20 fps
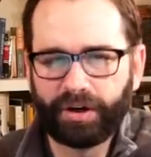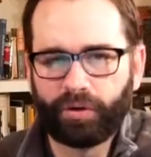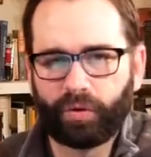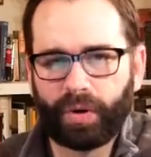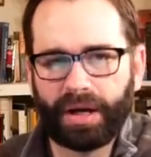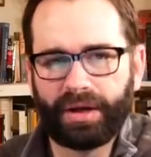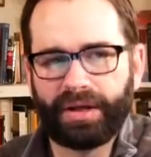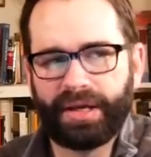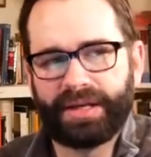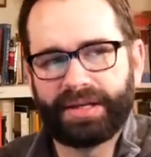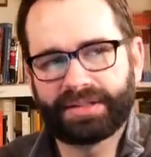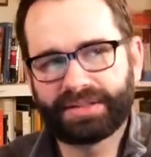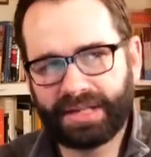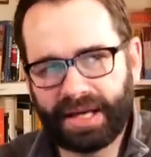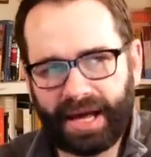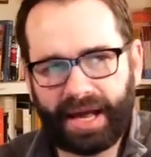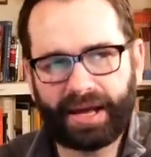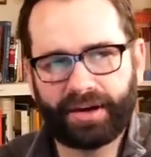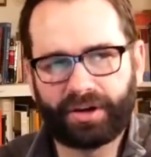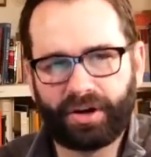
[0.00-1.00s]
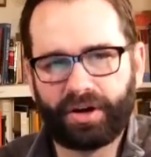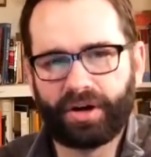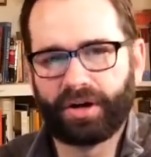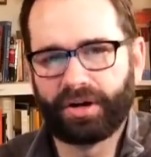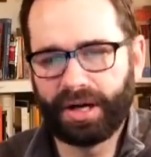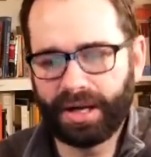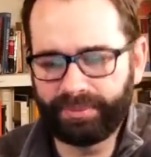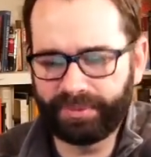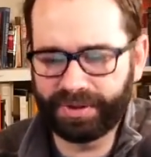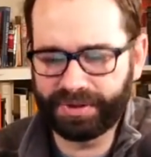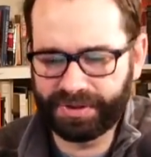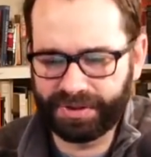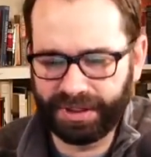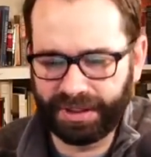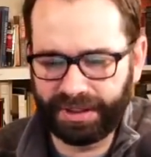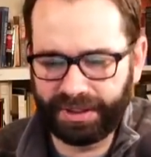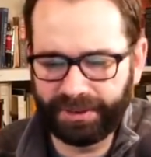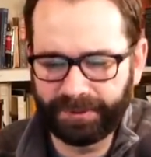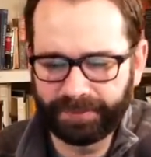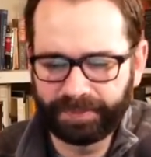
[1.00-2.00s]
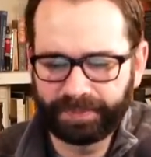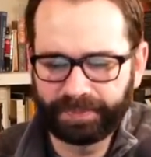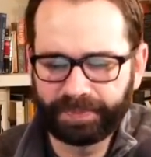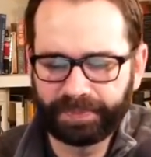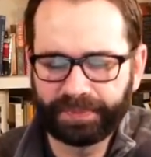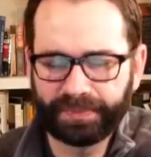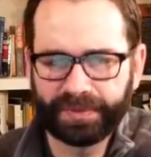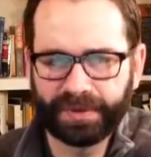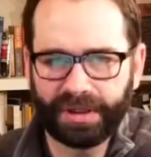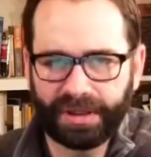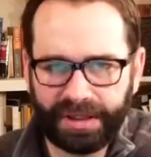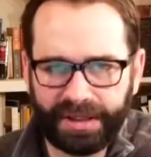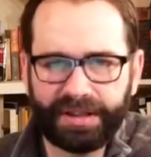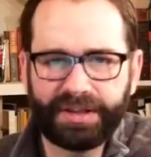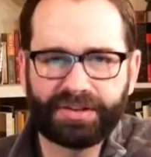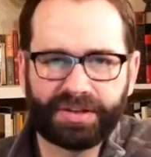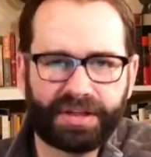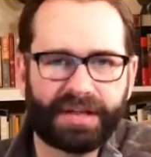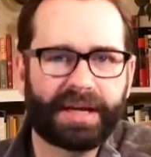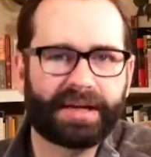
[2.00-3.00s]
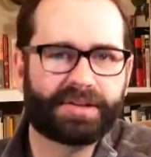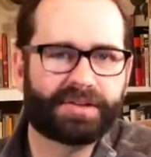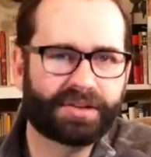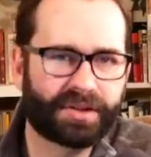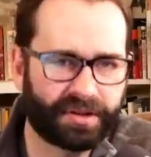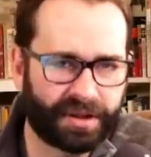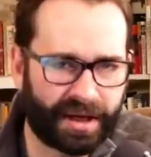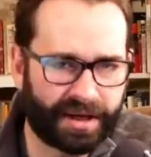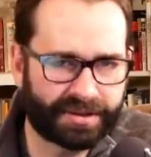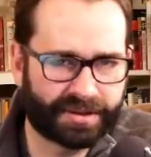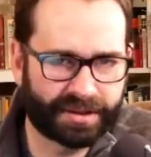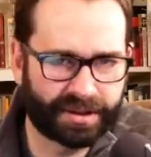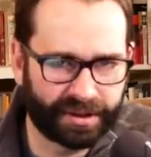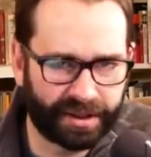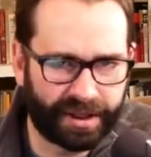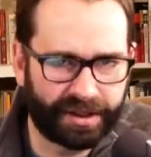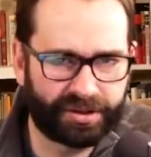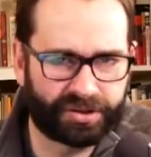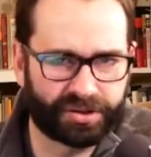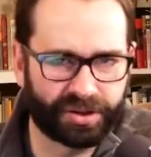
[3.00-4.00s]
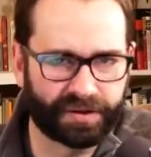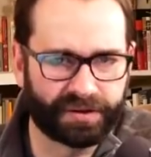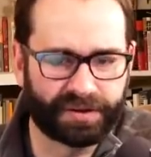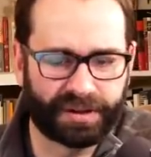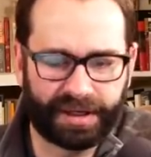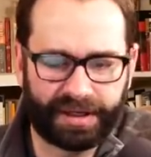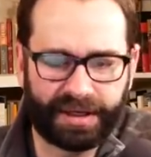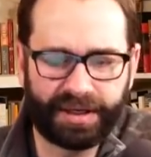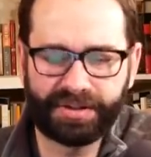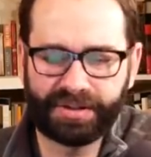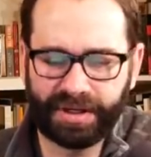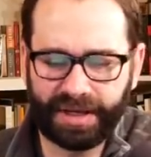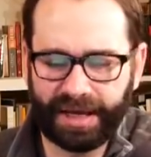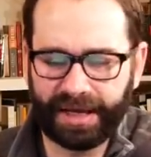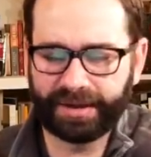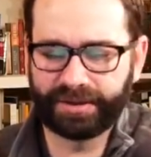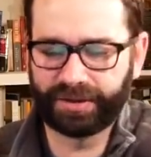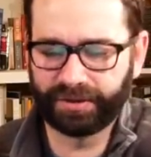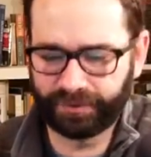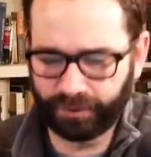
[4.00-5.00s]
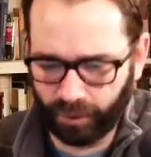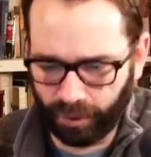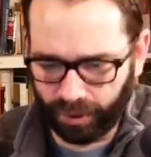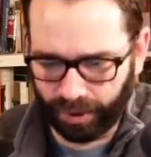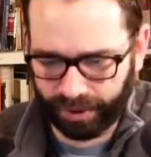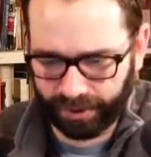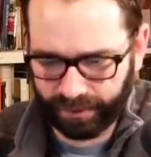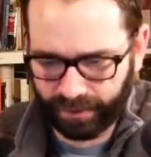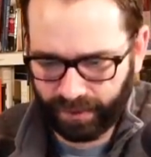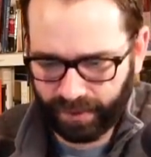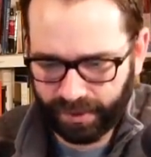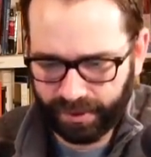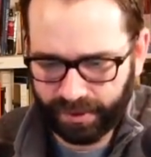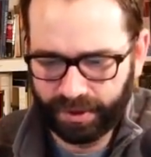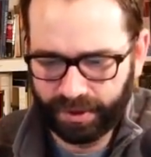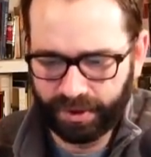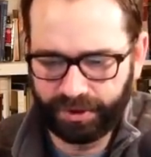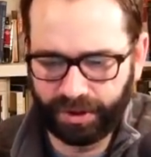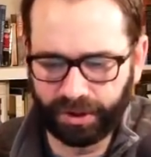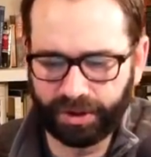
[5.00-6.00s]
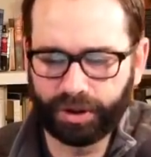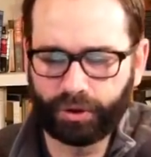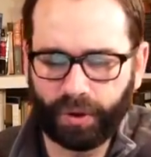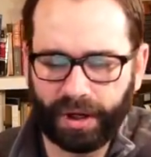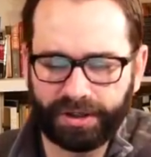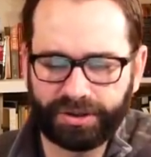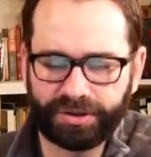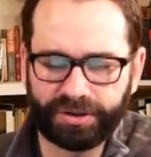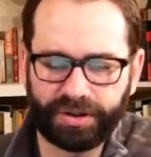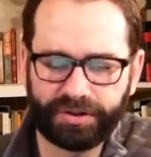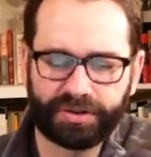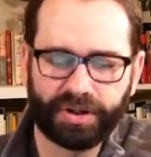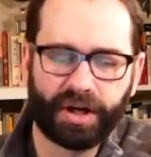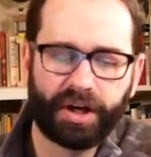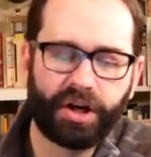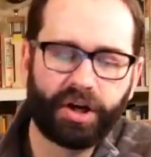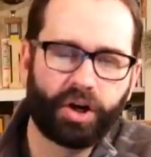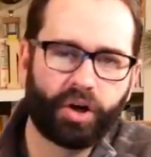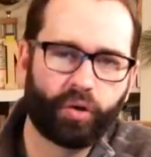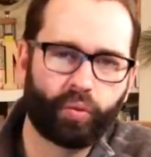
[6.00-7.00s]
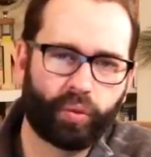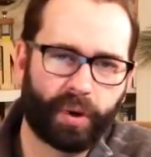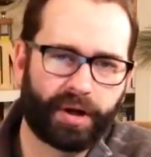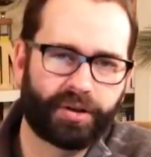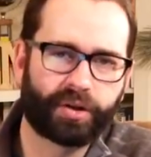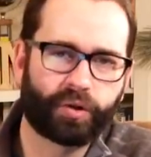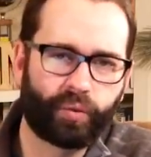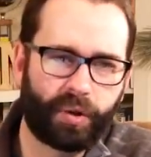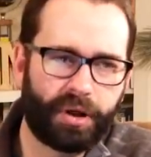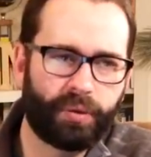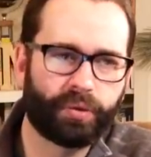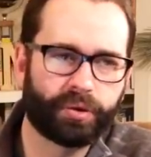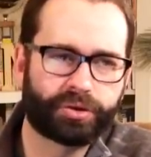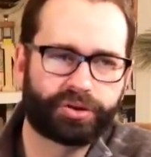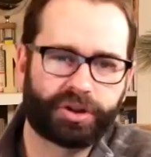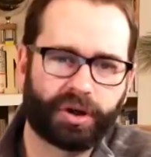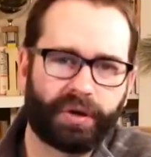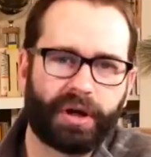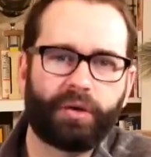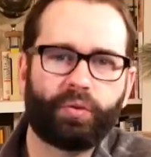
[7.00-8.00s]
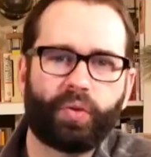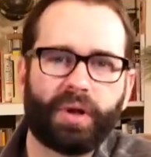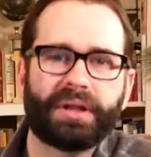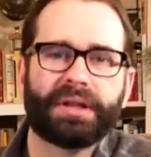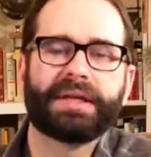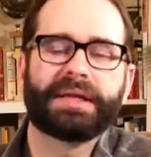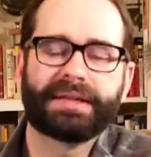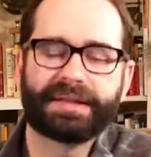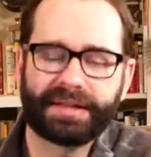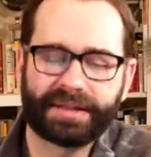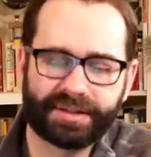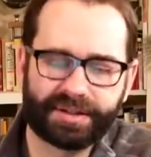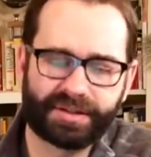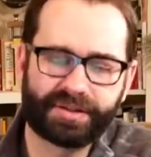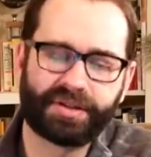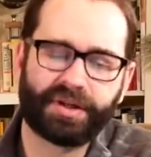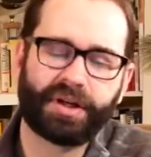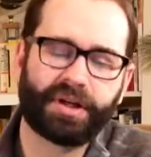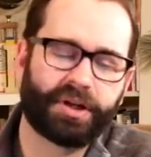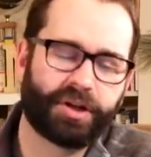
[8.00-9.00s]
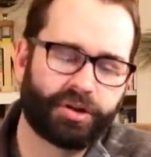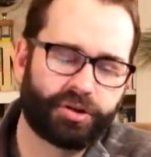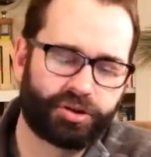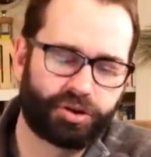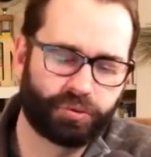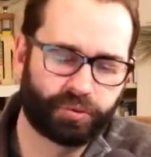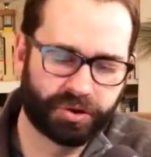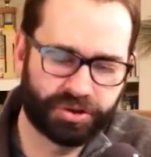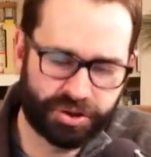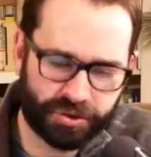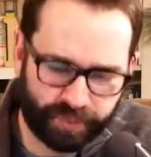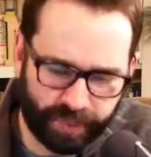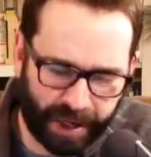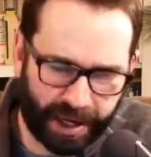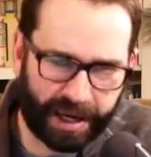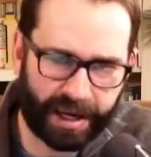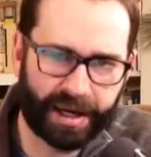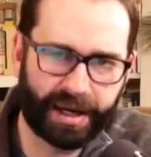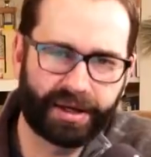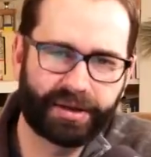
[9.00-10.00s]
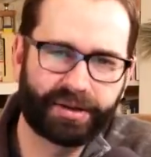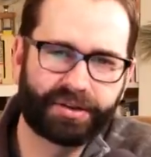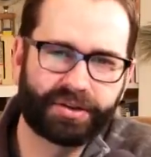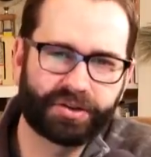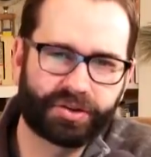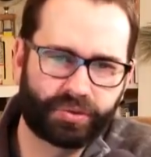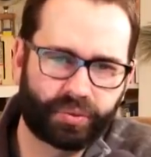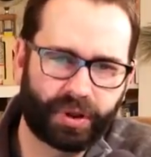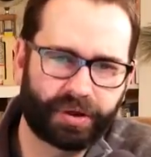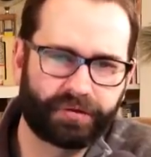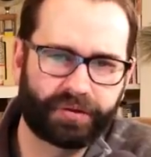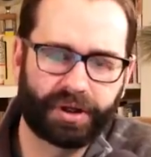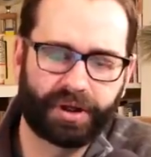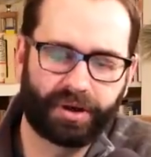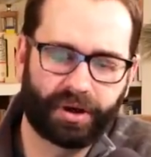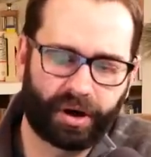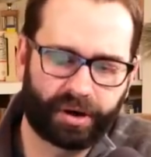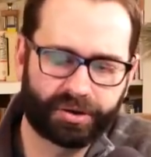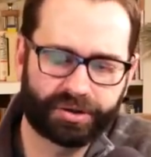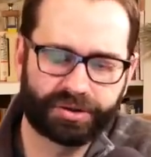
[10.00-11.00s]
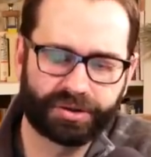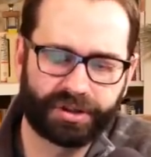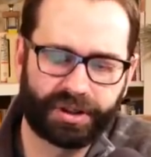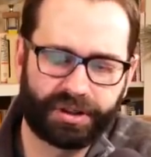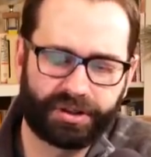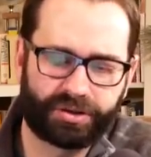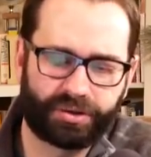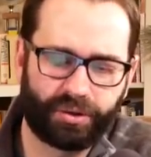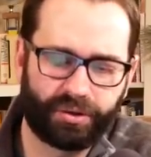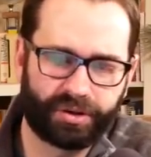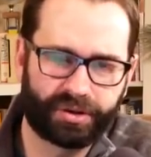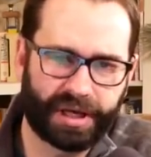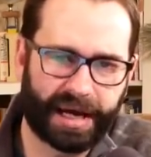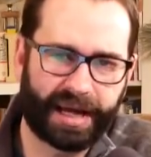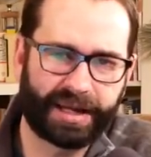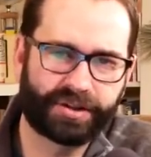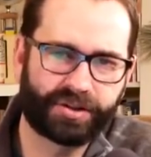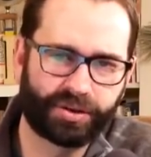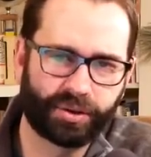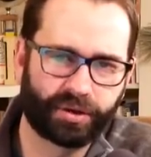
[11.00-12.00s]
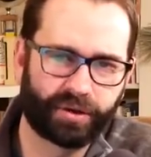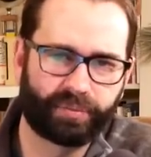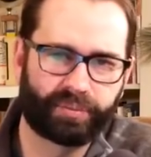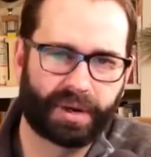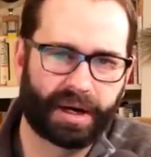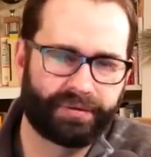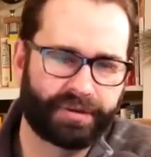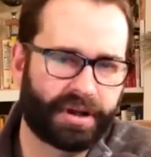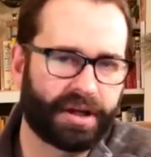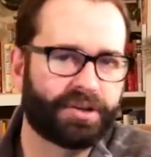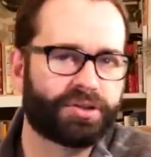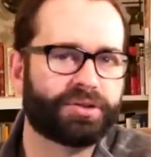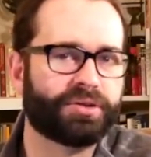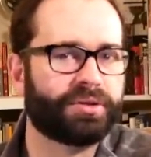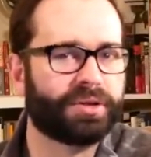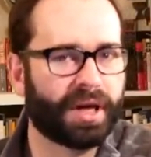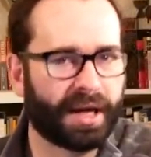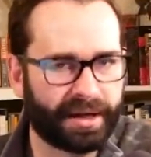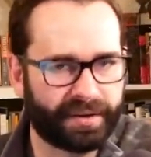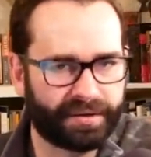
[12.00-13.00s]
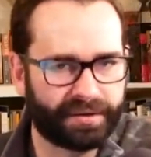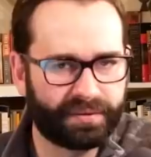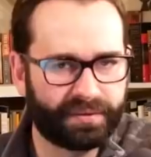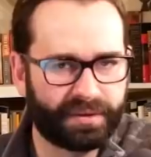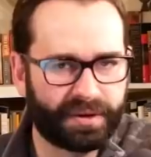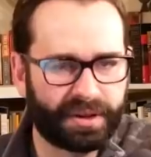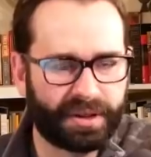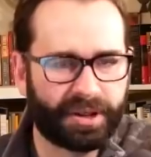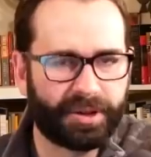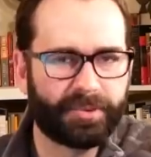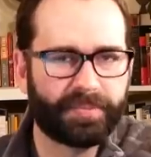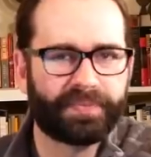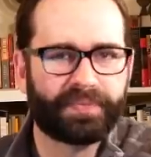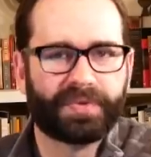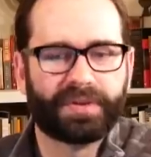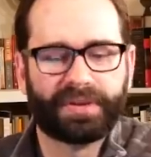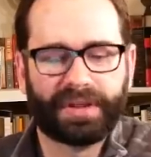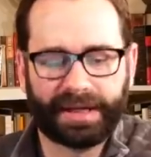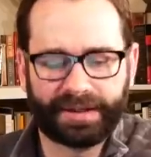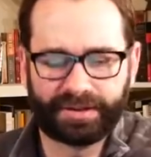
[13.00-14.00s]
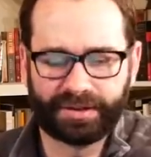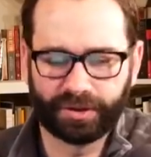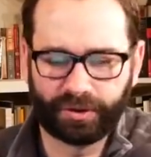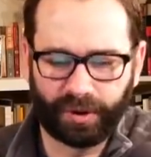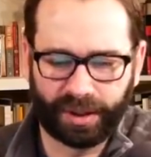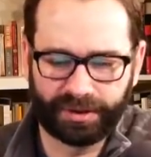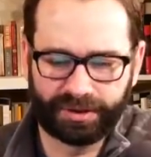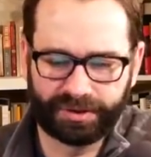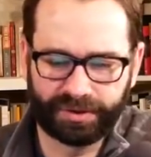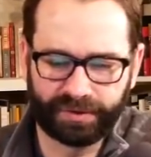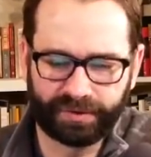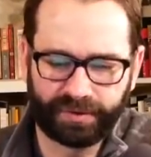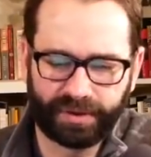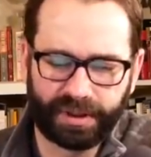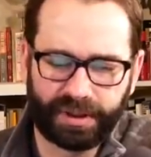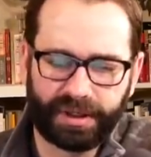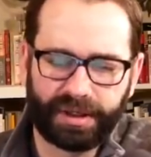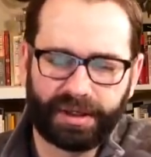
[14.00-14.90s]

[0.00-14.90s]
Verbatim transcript: Well, an attack on our embassy is an escal- escalation, it is an act of war. The only question is whether we will show a willingness to respond swiftly and harshly to that sort of provocation or not? That's the question.